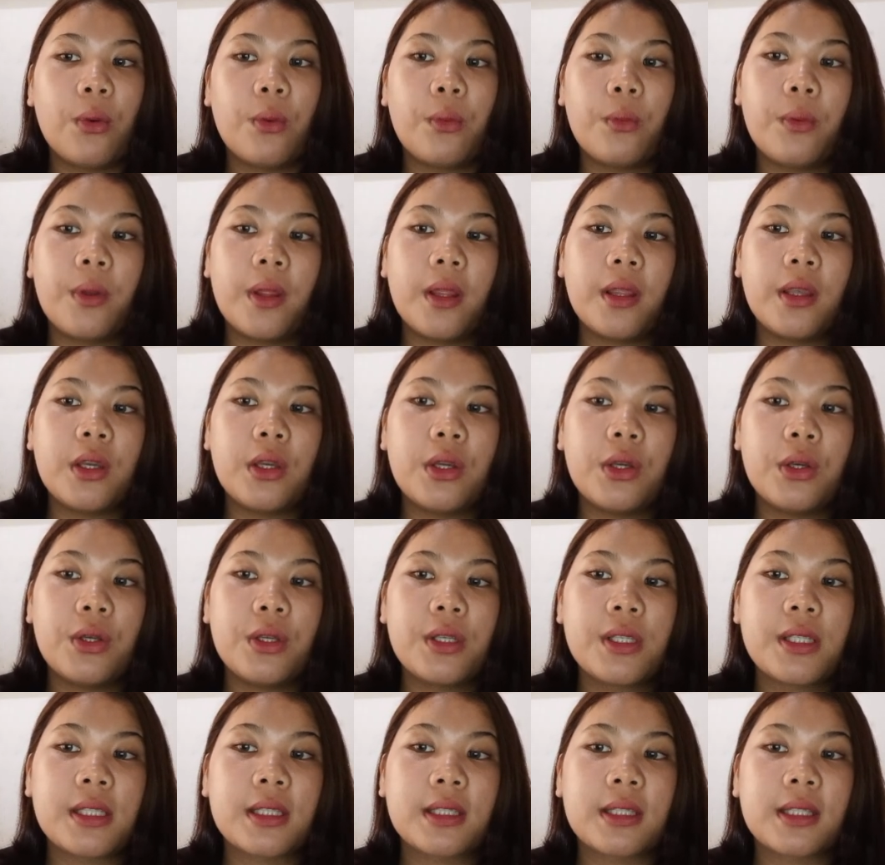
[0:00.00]
We'll
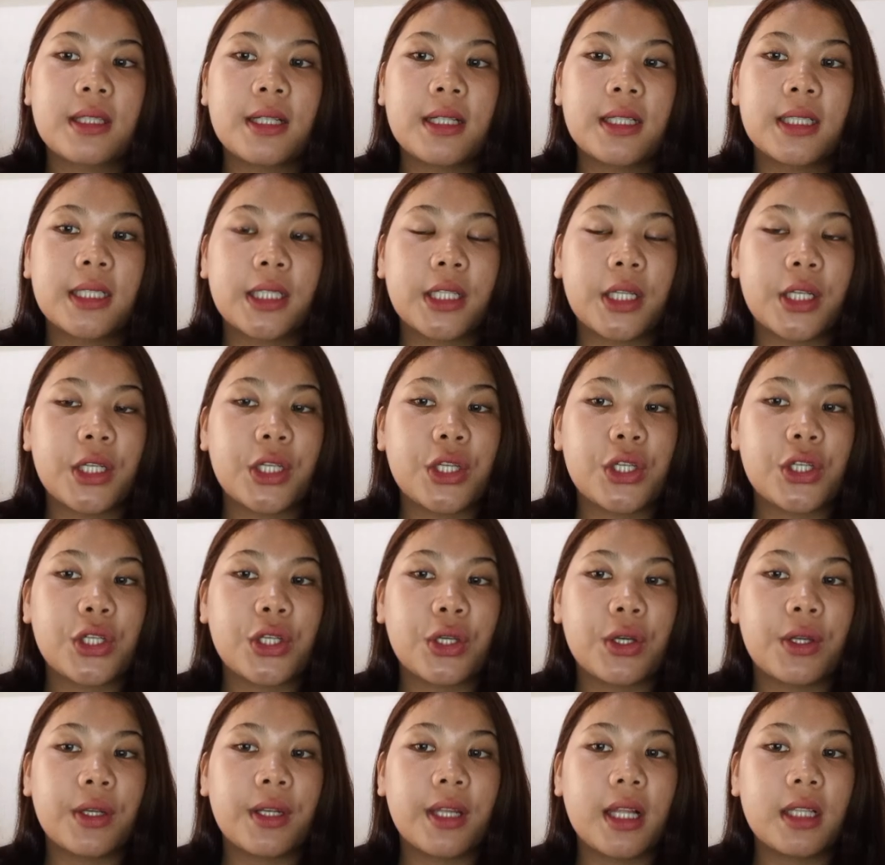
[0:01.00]
use third
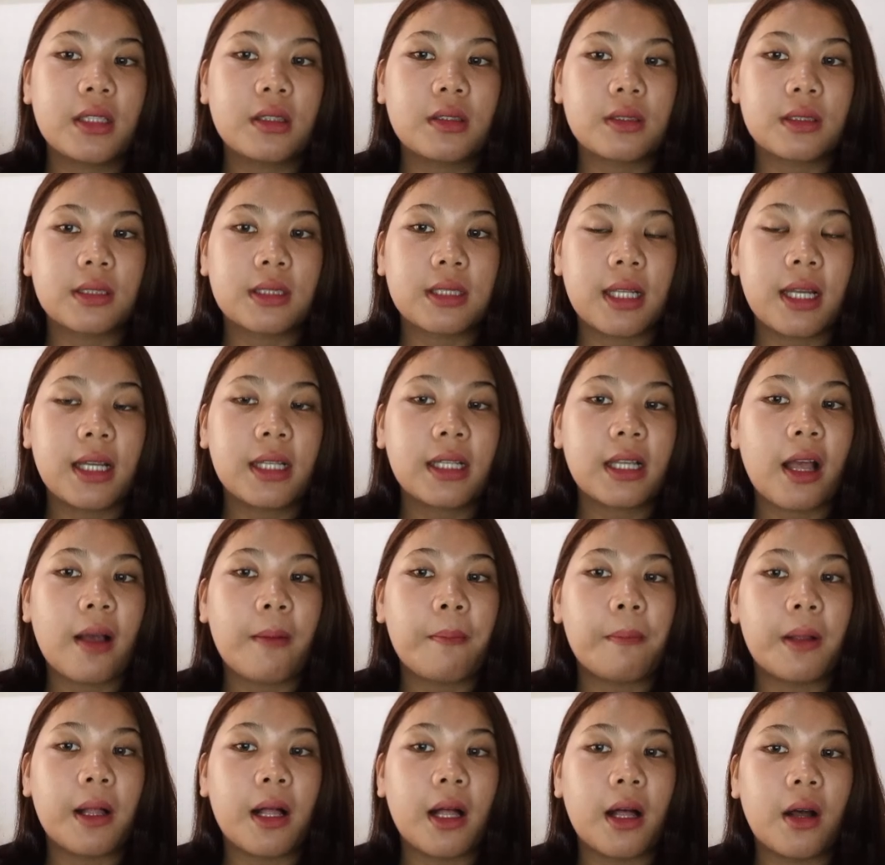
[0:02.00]
conditional to talk
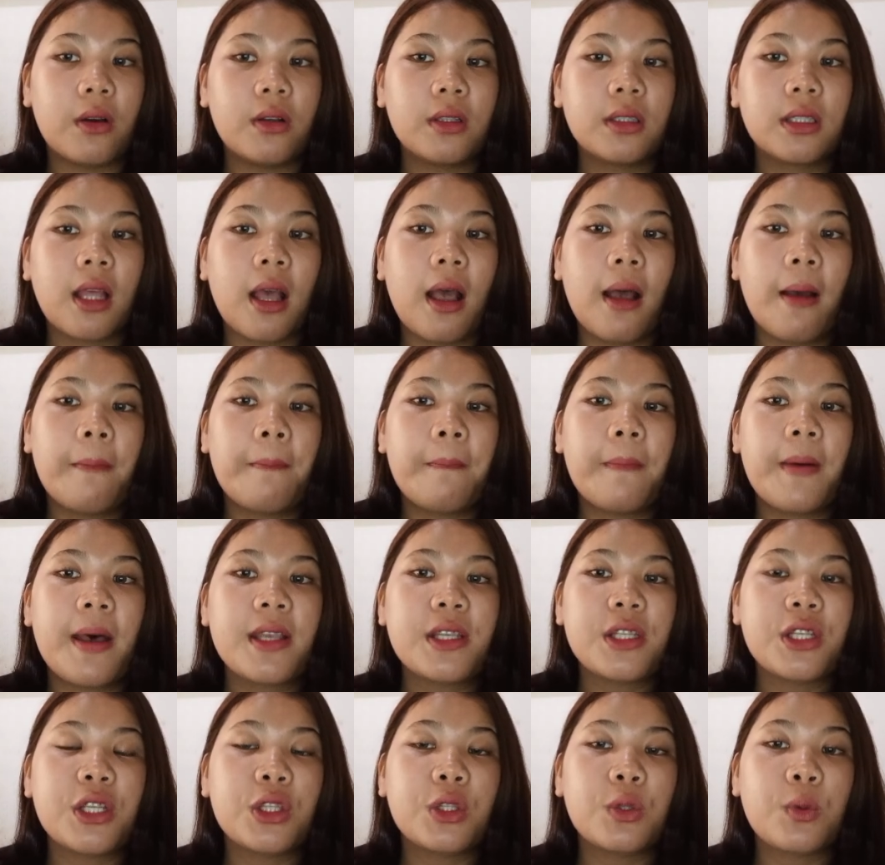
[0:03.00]
about
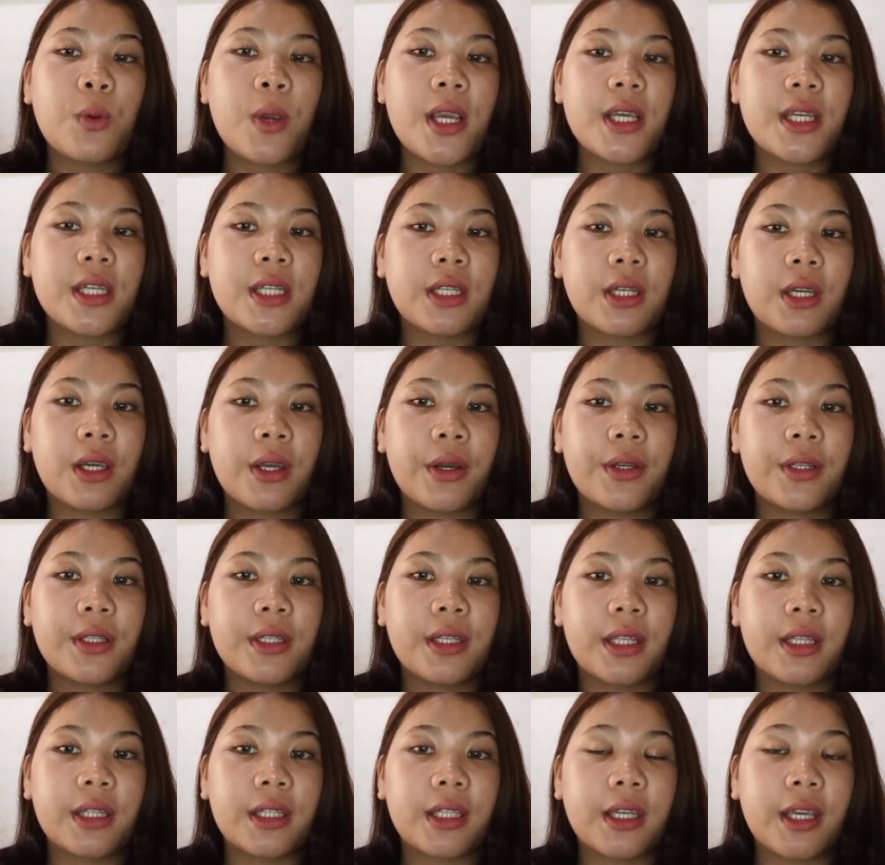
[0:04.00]
past situation
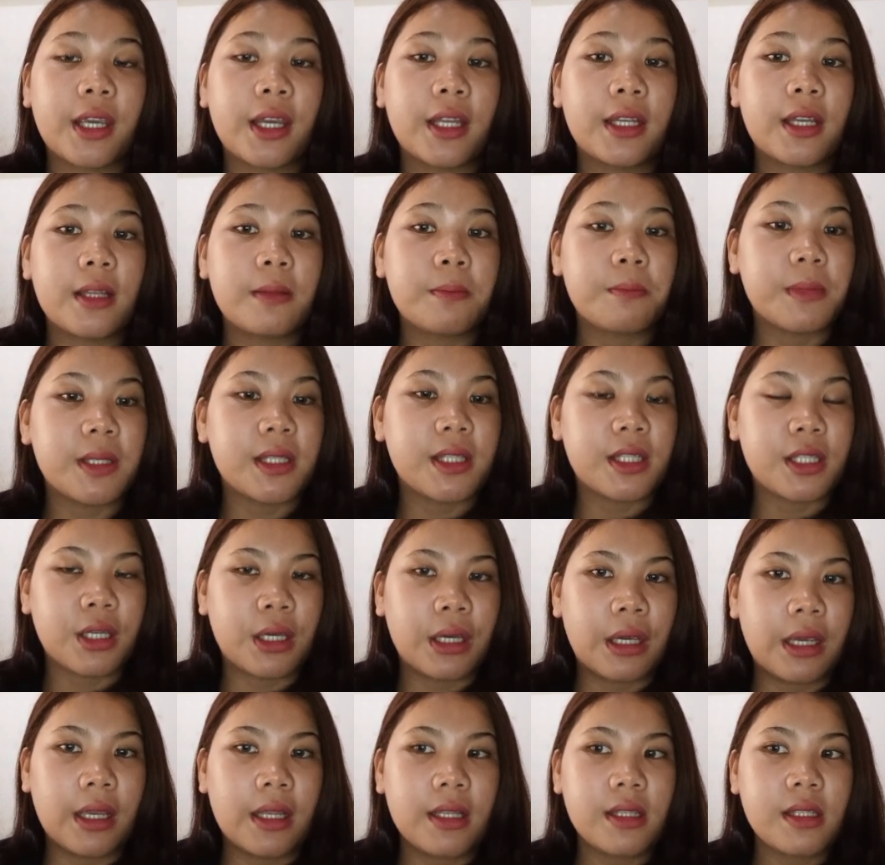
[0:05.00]
that cannot be
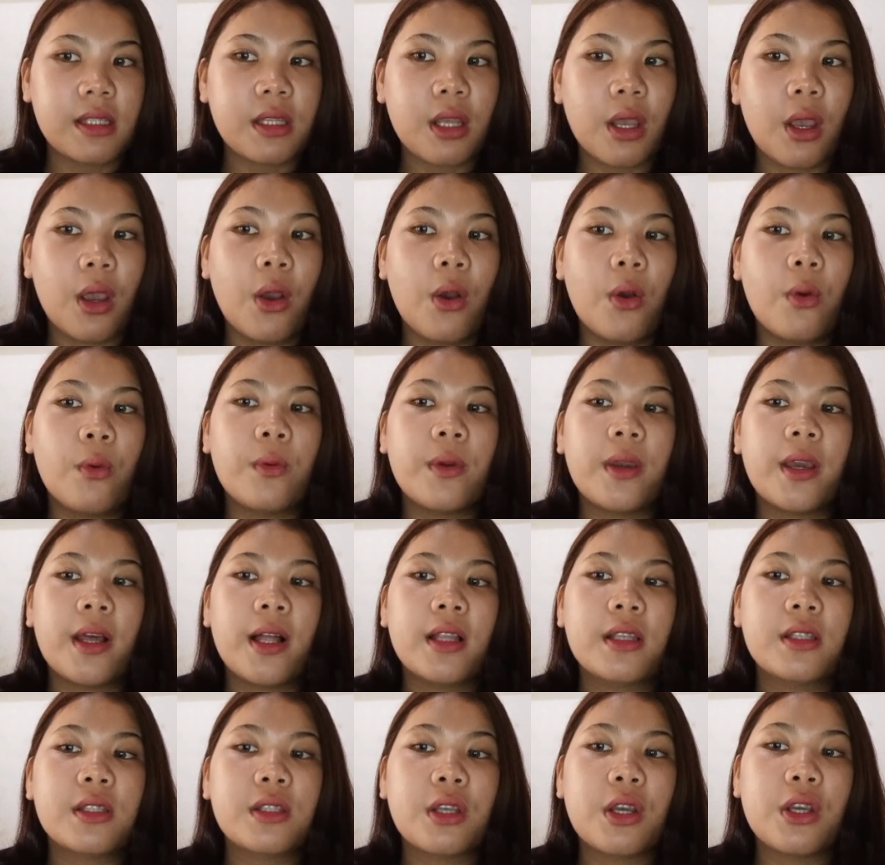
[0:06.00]
changed. We
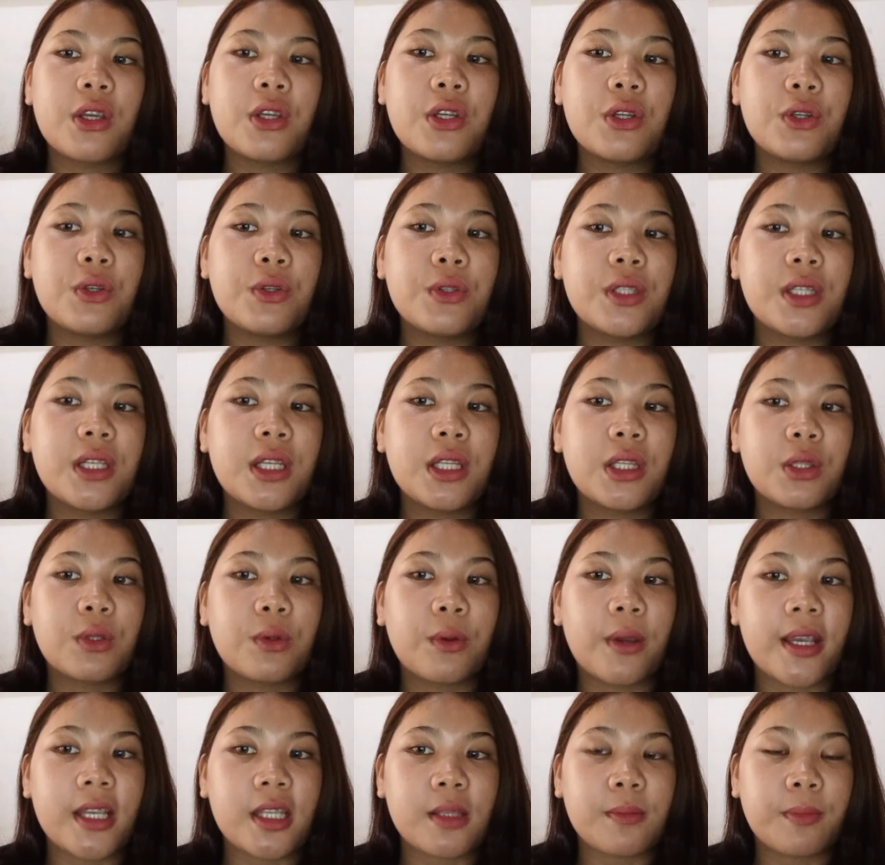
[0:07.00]
also use it
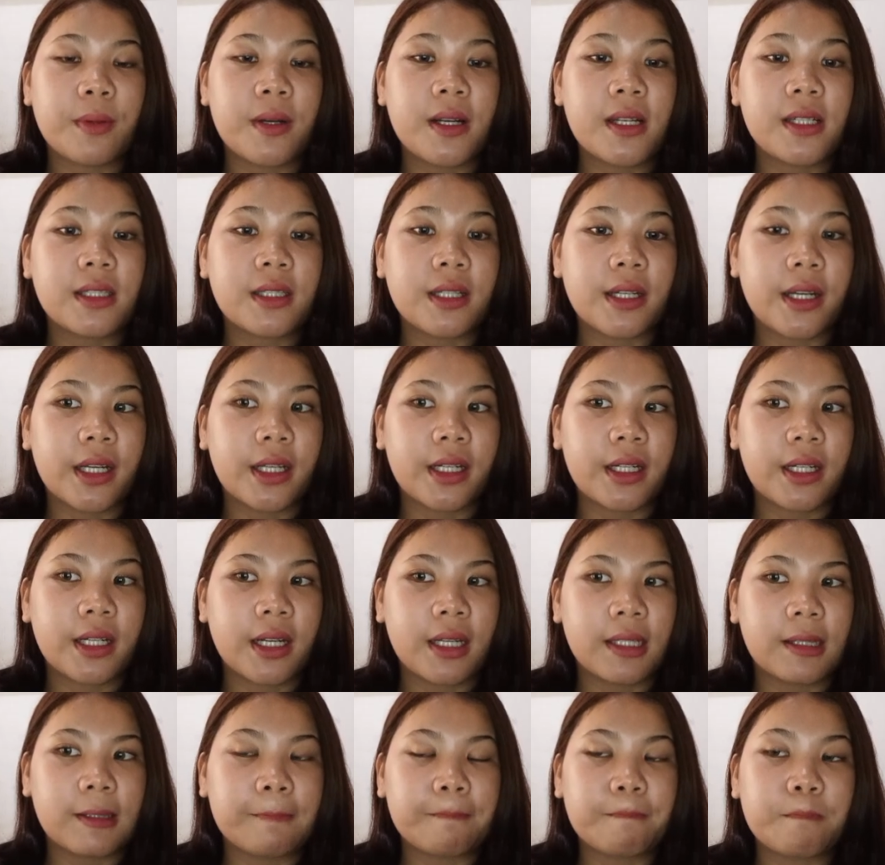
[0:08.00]
to express
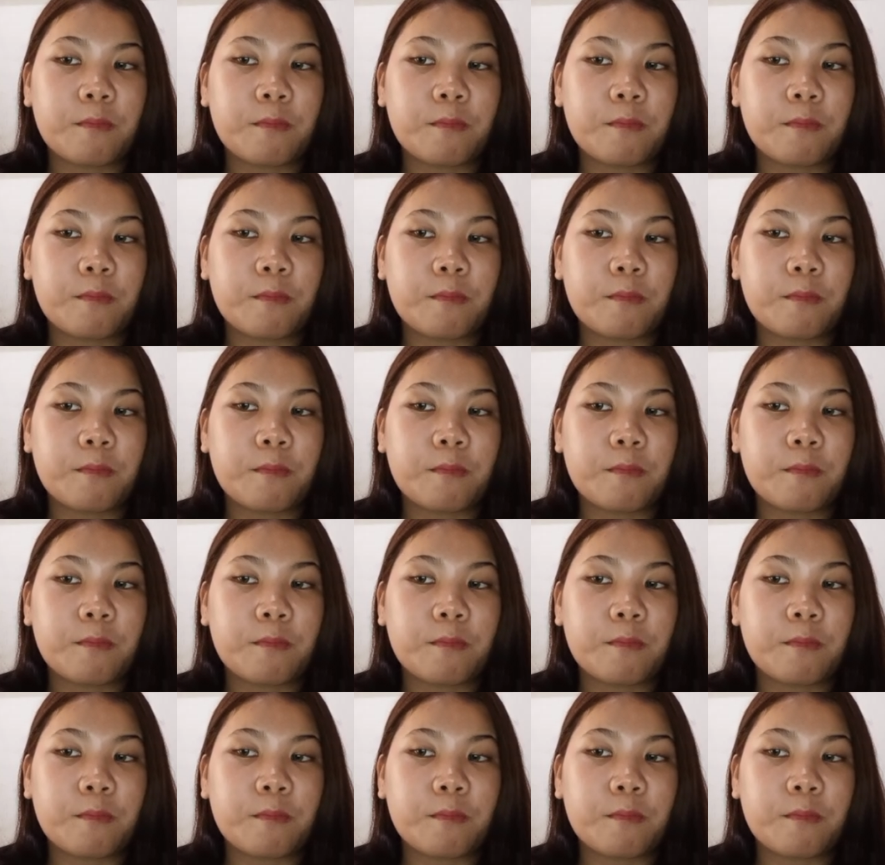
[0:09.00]
regret.